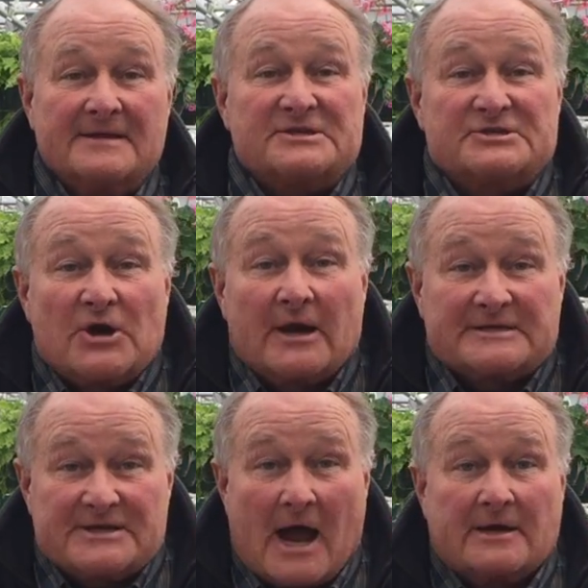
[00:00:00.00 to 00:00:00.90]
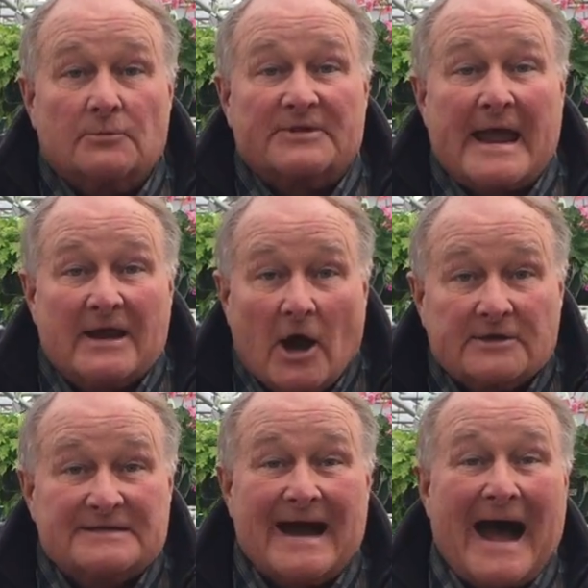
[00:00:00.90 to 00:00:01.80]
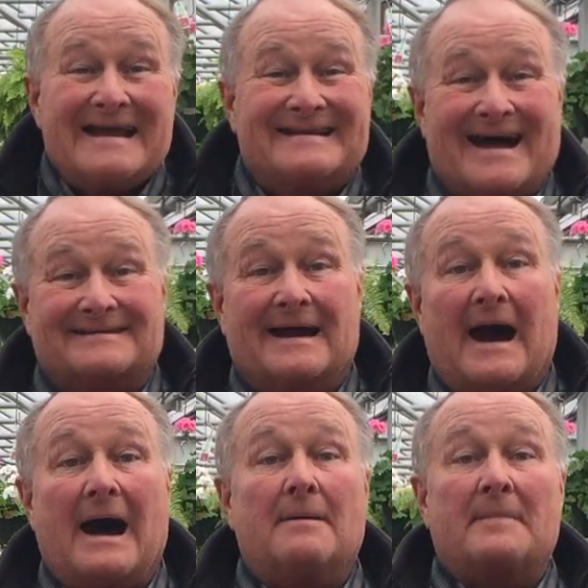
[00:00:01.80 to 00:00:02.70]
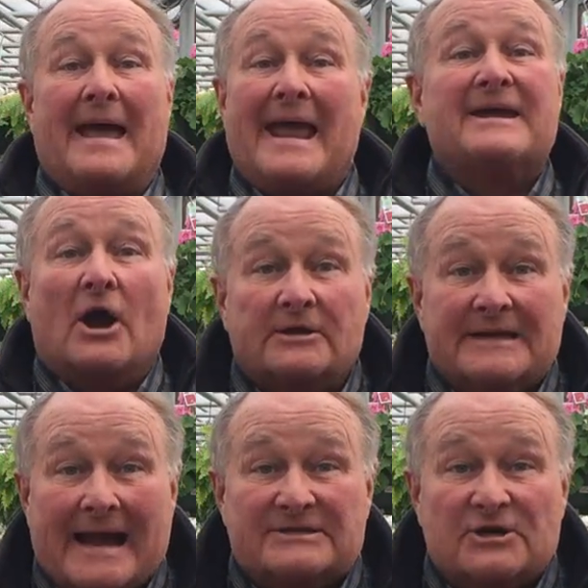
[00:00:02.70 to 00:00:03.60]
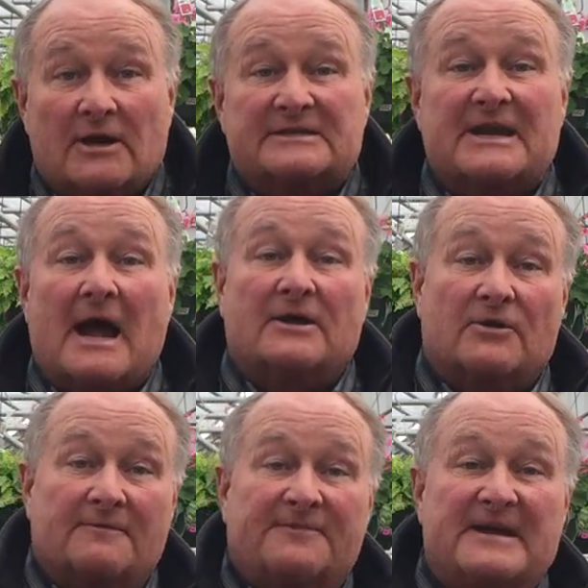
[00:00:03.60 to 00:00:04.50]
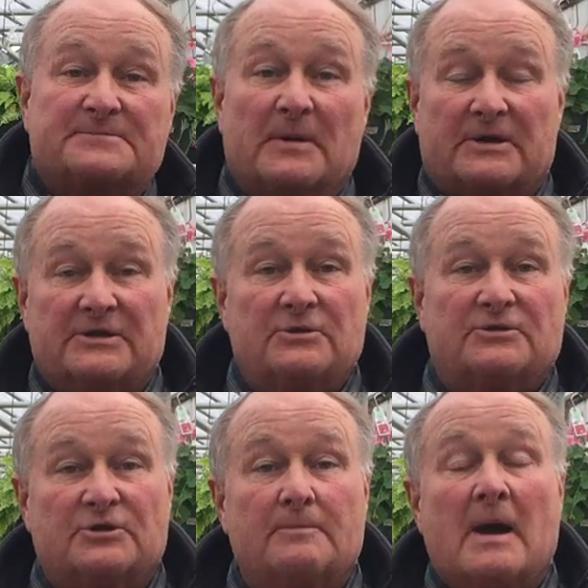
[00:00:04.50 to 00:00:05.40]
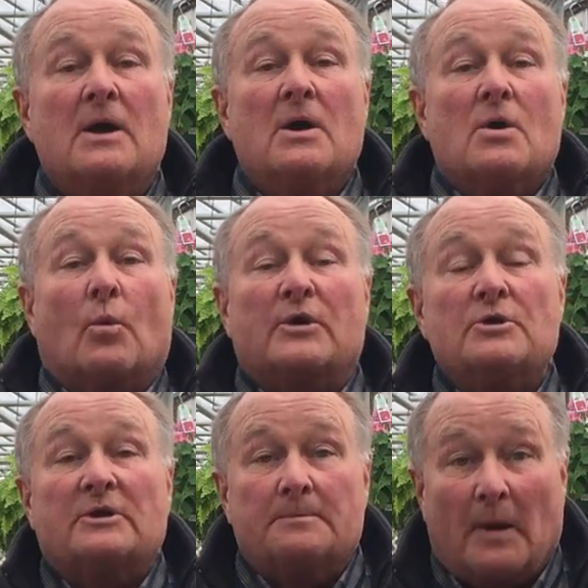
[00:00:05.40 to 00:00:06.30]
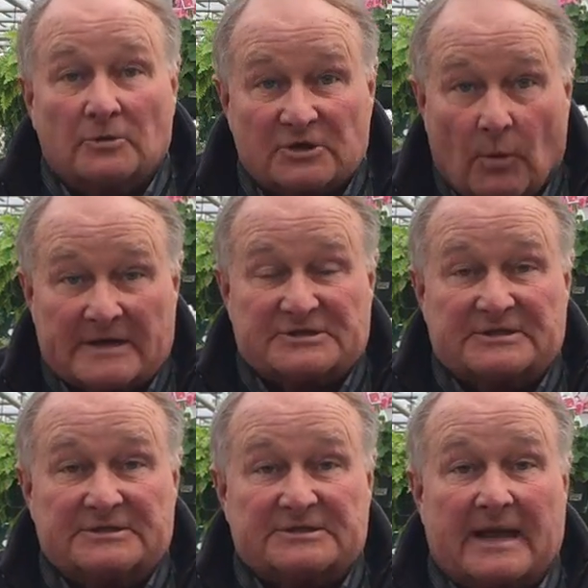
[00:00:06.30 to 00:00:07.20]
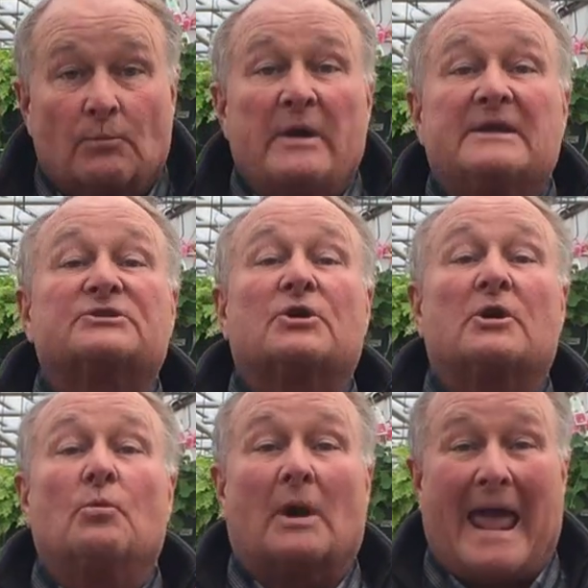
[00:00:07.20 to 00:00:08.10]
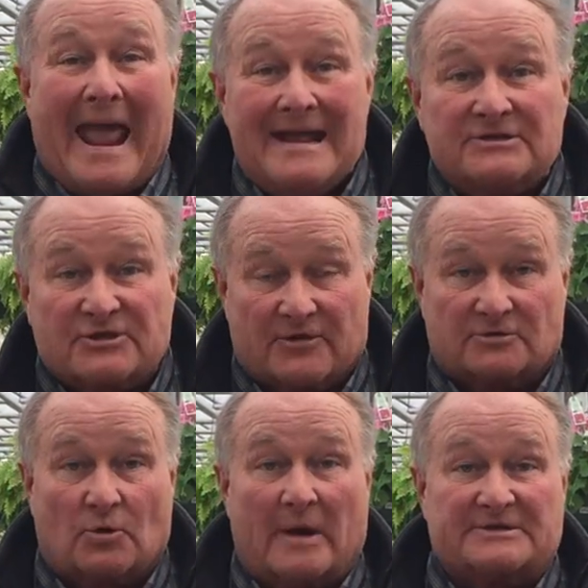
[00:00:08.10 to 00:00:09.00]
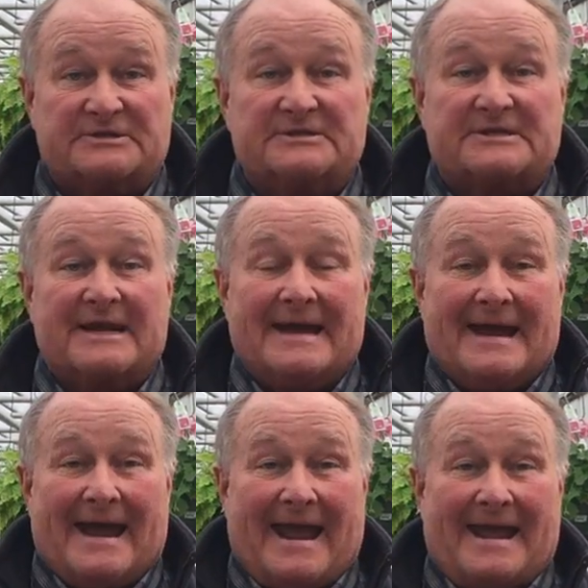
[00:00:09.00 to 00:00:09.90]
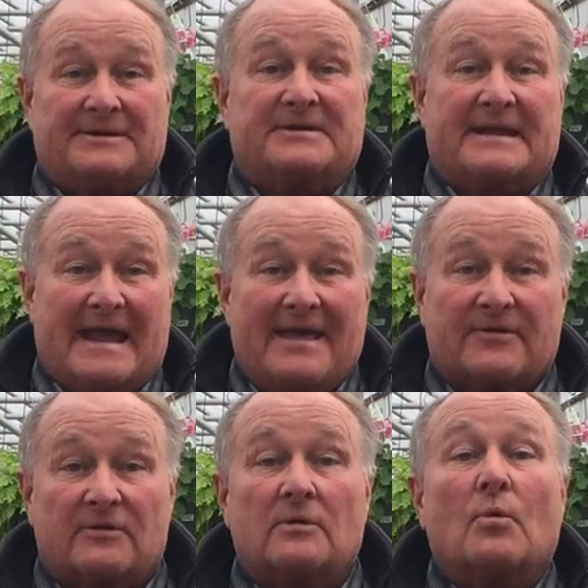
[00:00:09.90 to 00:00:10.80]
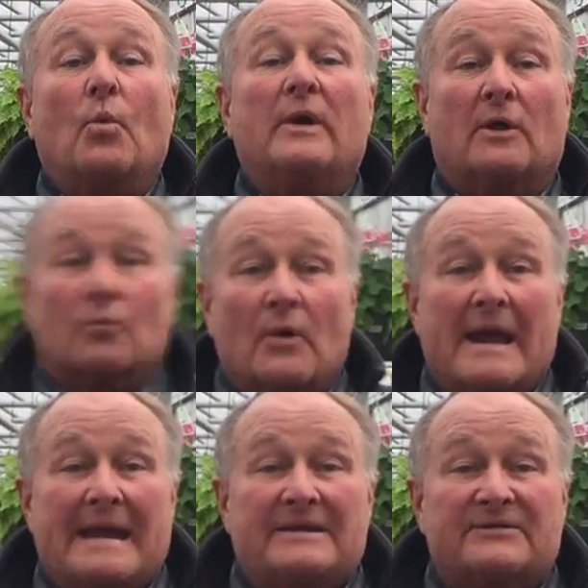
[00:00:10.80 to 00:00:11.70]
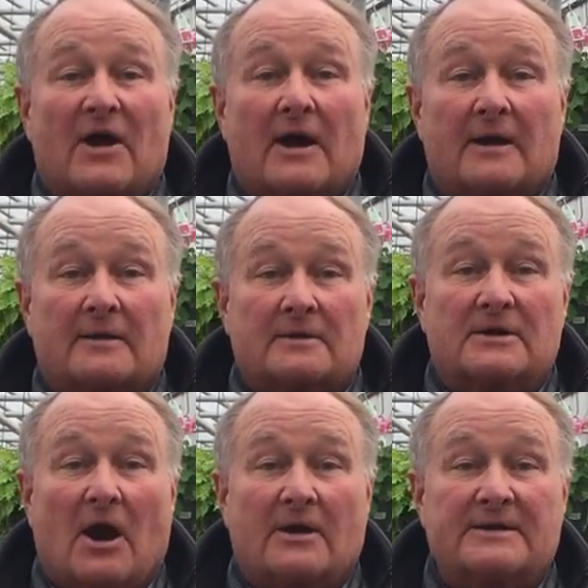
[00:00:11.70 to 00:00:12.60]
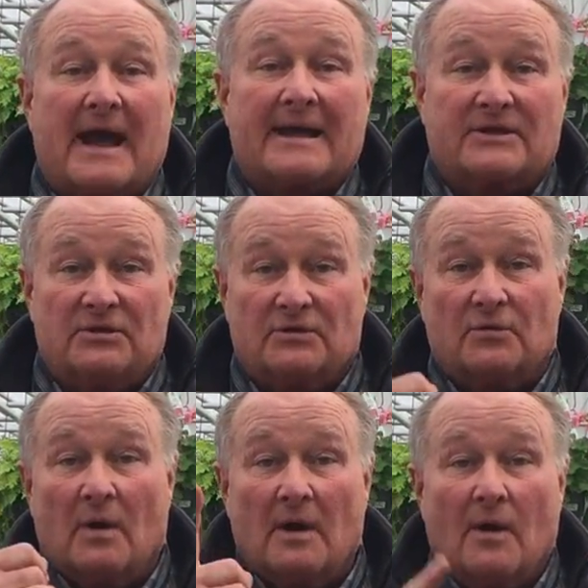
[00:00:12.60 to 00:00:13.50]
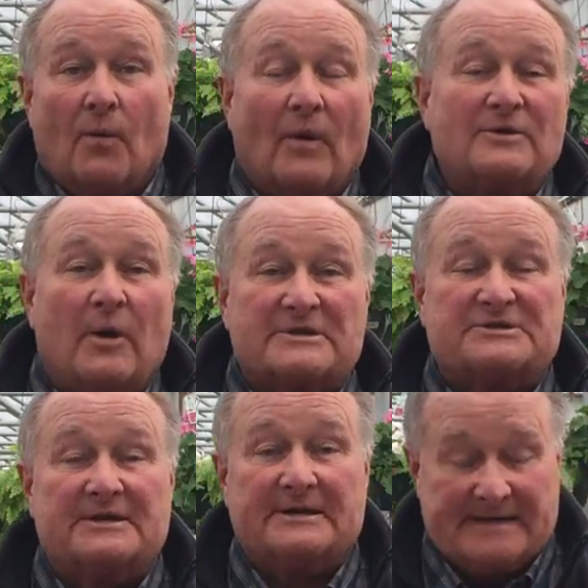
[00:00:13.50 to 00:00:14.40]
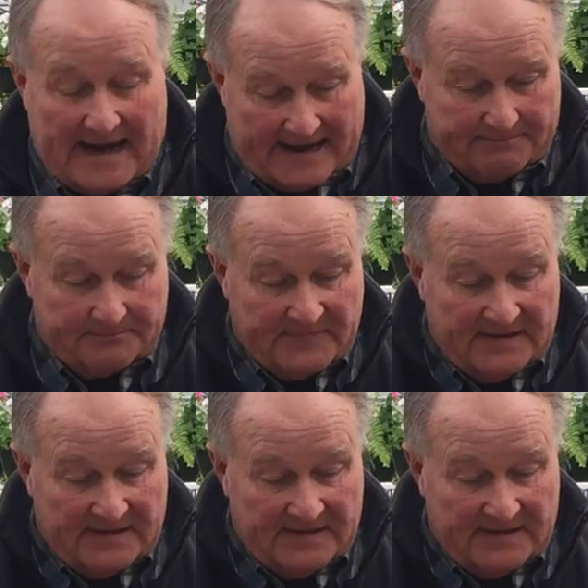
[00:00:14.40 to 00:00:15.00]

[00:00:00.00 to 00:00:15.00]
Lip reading: This is Charlie Stocker with HeyGardenGuy.com. Hey Garden Guy Charlie Stocker on Facebook and YouTube, where you can post questions and we in turn will answer those questions, and together we'll raise our garden IQ one question at a time.